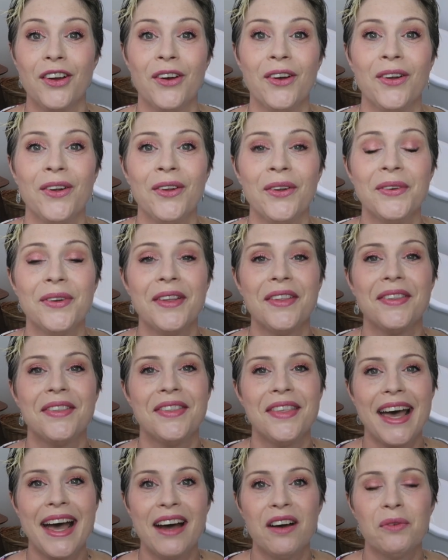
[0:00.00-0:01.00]
y'all,
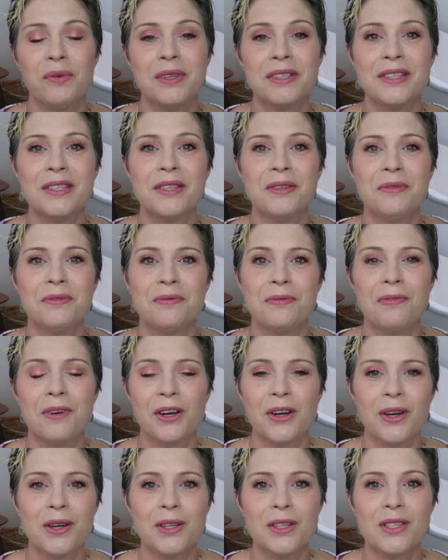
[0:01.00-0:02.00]
that was the
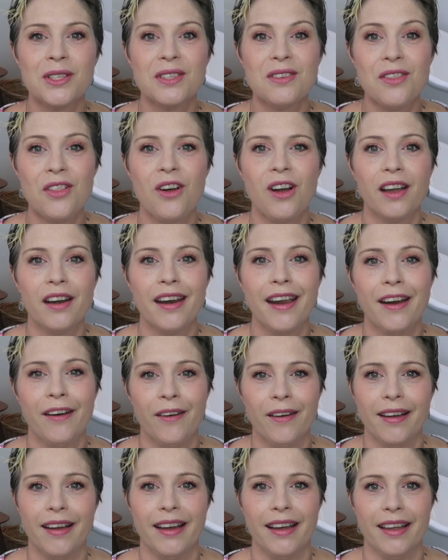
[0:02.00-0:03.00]
first salon
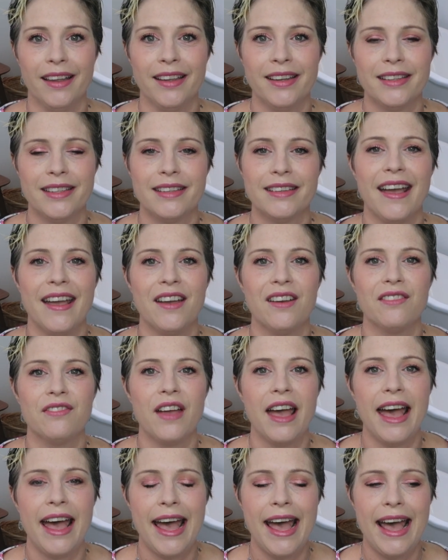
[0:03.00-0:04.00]
haircut I have
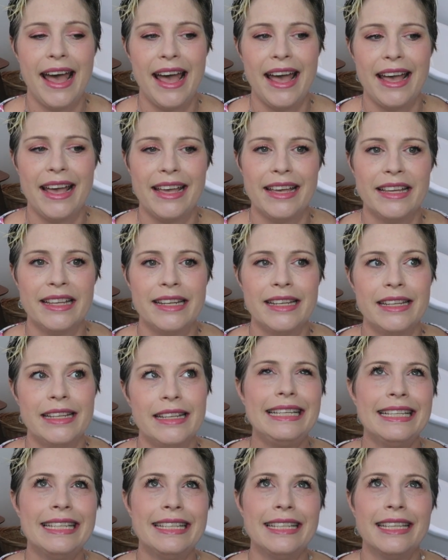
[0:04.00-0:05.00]
had
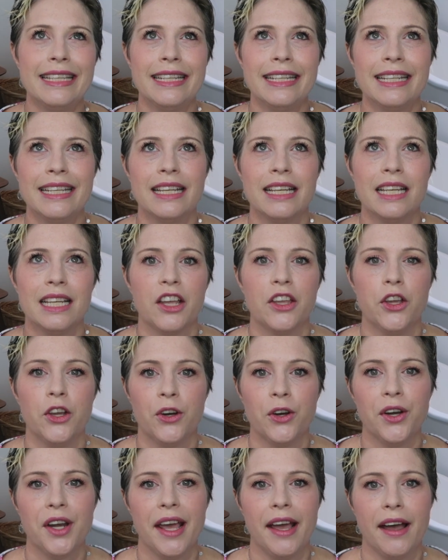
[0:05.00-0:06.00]
in a
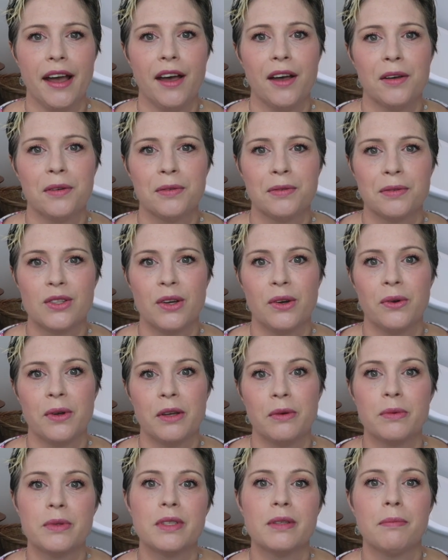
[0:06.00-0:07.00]
year and a half. So
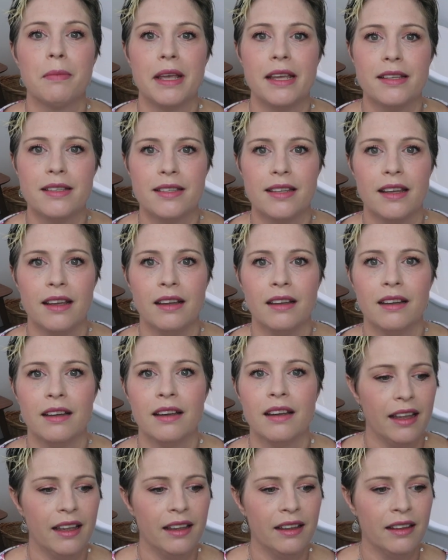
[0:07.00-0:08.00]
it was amazing,
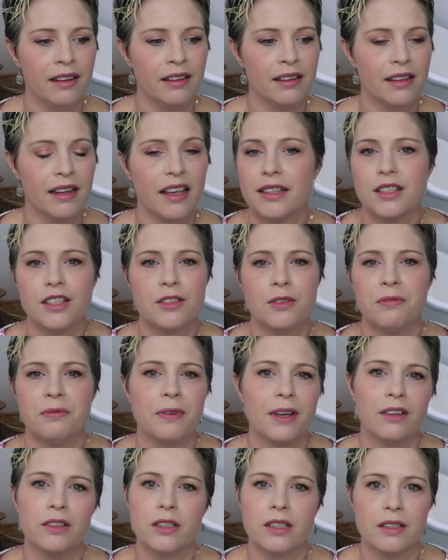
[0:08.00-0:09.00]
and it just
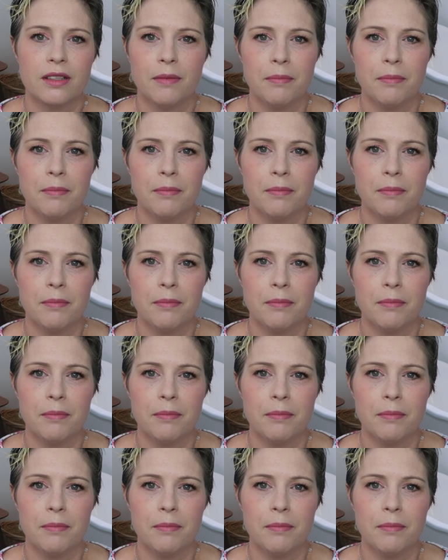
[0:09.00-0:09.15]
felt